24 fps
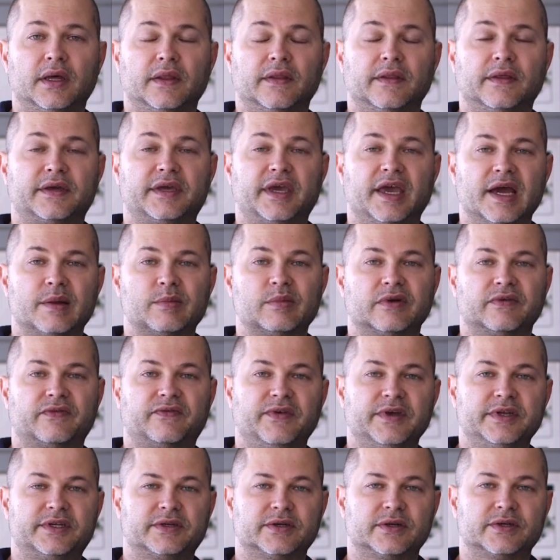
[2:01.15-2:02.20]
The camera
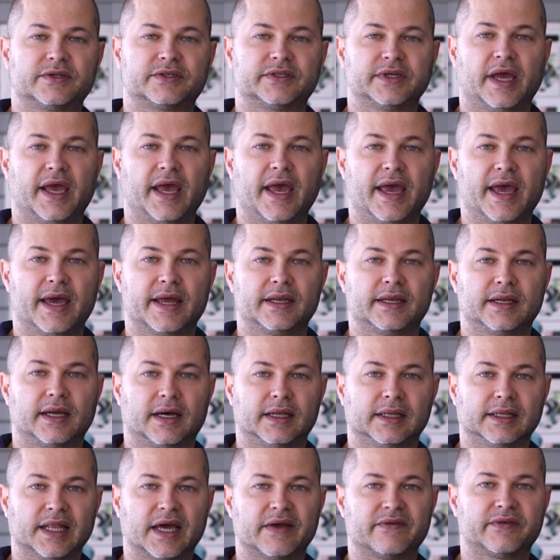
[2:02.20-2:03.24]
features an
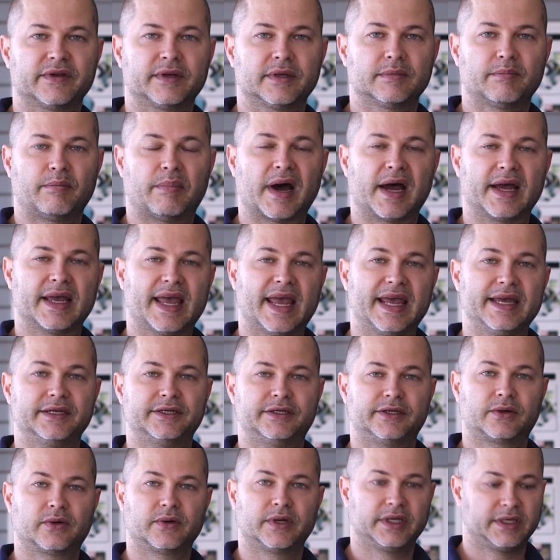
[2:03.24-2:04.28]
11 by 8
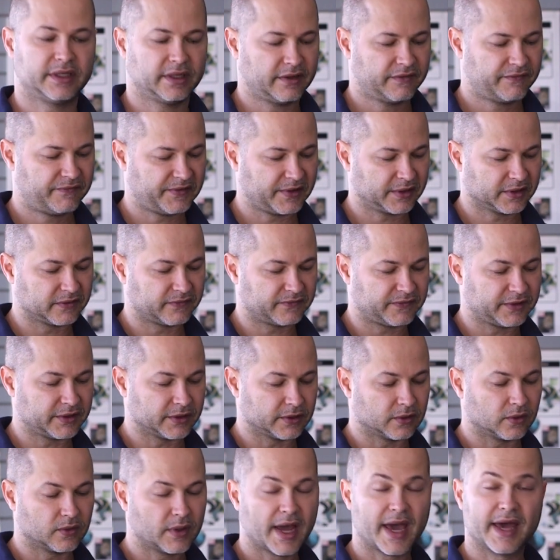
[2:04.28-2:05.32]
degree field of
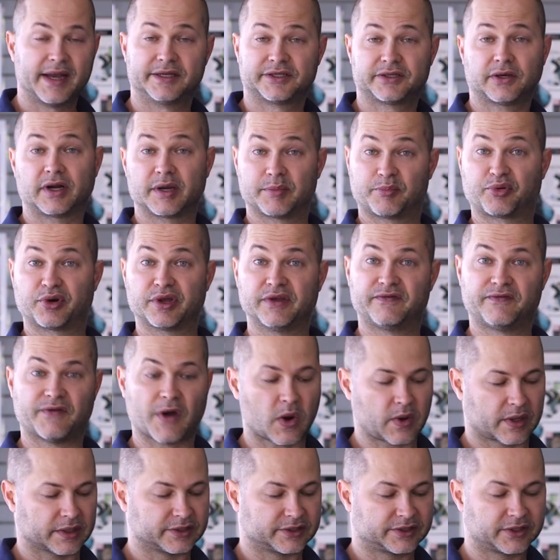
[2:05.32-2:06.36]
view and it's already
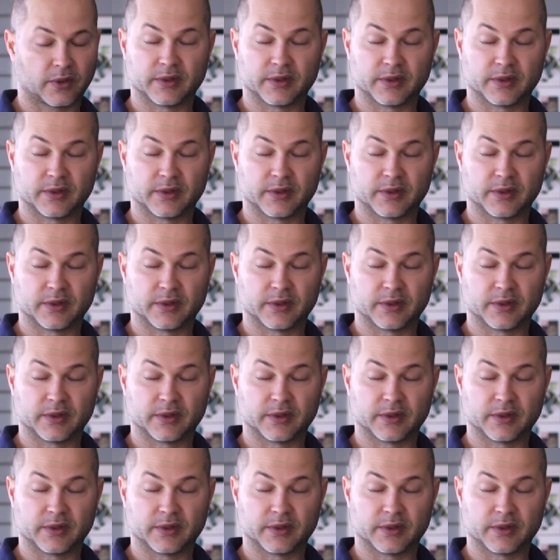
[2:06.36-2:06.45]
pre-focused.